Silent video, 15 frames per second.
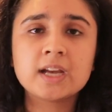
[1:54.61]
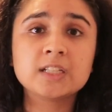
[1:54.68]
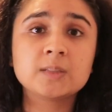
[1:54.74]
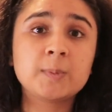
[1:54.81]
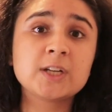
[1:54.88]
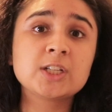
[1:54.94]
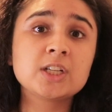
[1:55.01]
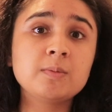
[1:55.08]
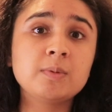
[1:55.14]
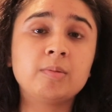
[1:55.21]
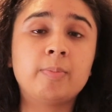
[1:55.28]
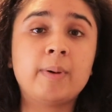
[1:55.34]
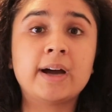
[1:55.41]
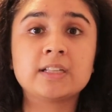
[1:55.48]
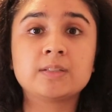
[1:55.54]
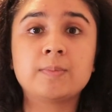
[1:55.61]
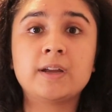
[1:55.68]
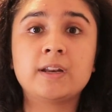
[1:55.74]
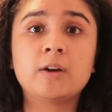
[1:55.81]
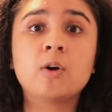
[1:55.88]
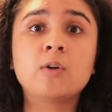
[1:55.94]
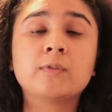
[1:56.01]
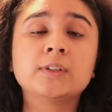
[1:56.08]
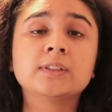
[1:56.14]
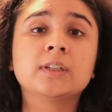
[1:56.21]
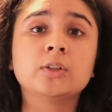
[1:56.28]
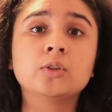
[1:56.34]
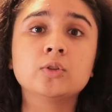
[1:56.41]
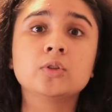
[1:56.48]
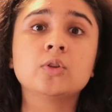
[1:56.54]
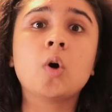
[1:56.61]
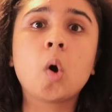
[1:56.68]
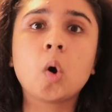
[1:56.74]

Especially with PassMed, it offers a good